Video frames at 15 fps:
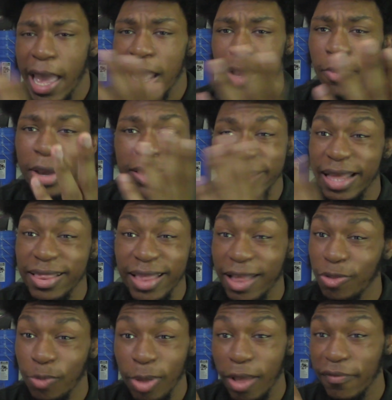Anyways, that's
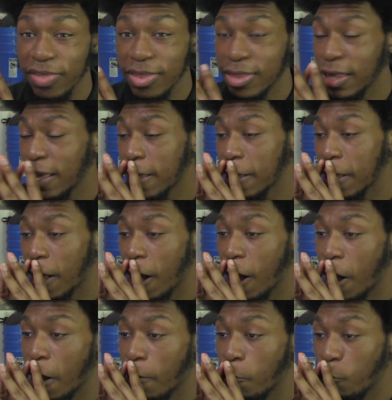what I have to say.
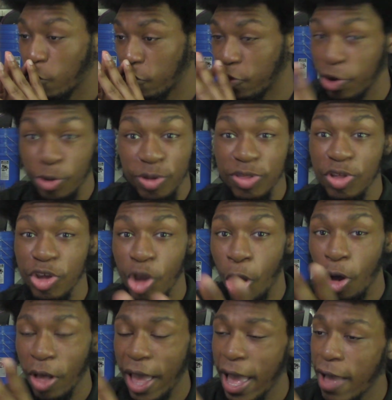What theories do
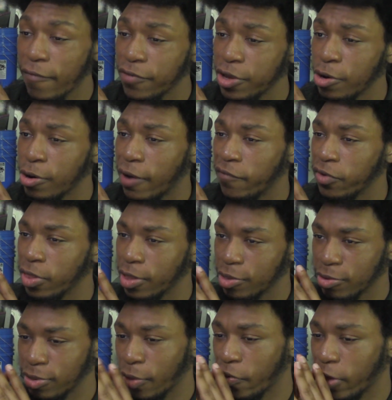y'all have here? I feel like
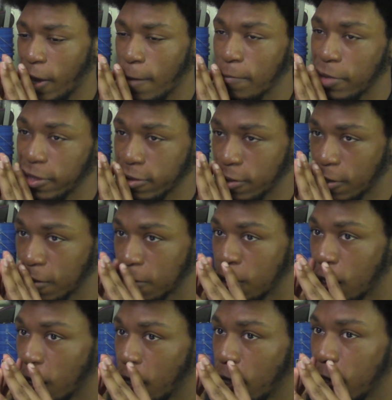there's something I'm missing.
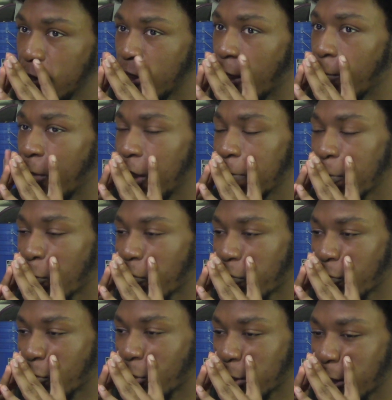That I might be
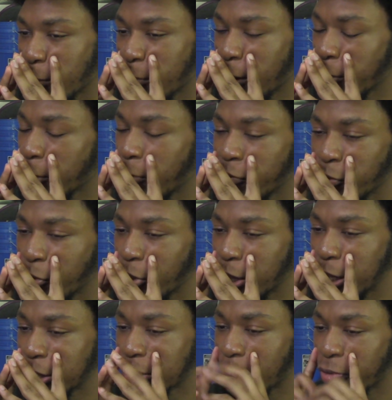overlooking. I'm probably
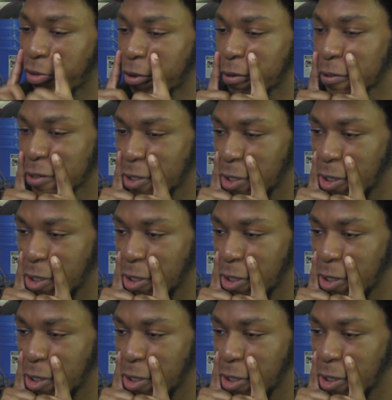overlooking something.